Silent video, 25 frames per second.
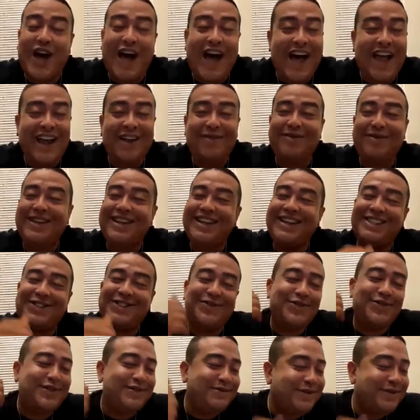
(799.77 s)
Hype, get
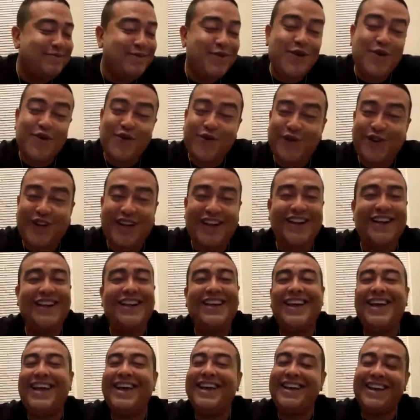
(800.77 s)
you
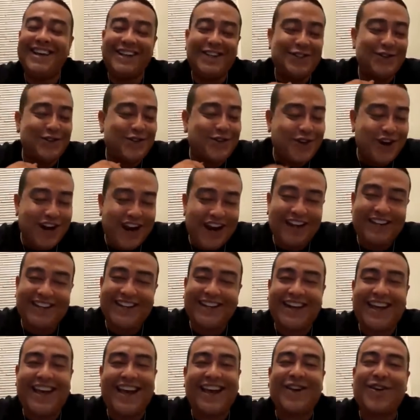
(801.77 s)
moving, get you cranked
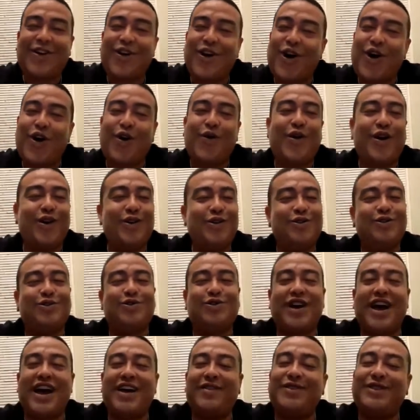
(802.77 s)
in that car while you
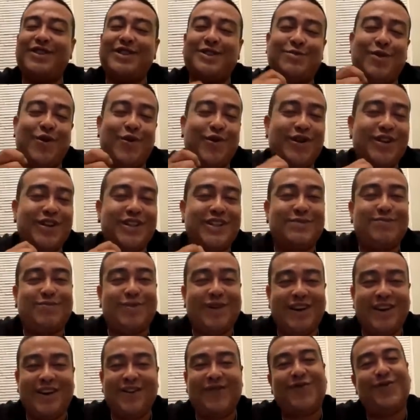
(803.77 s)
driving, smoking a
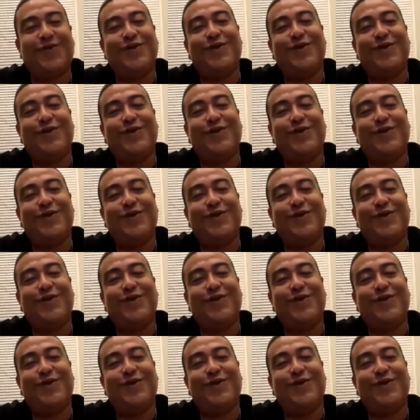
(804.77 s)
spliff.